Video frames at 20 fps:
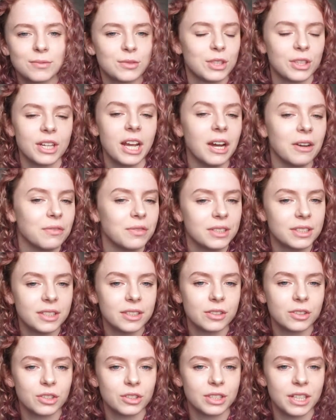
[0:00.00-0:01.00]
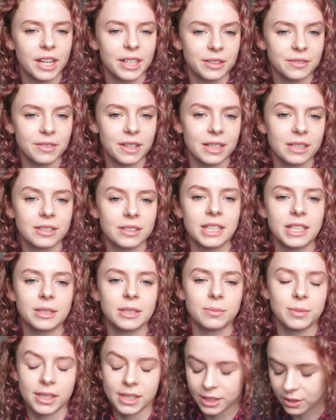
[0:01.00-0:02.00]
So yeah, physics just kind of
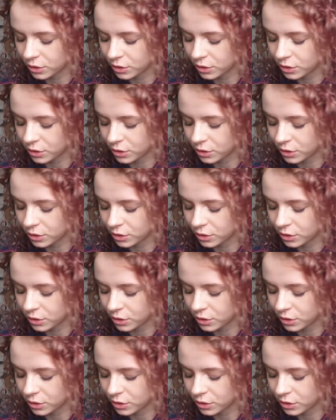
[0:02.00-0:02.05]
fascinates me and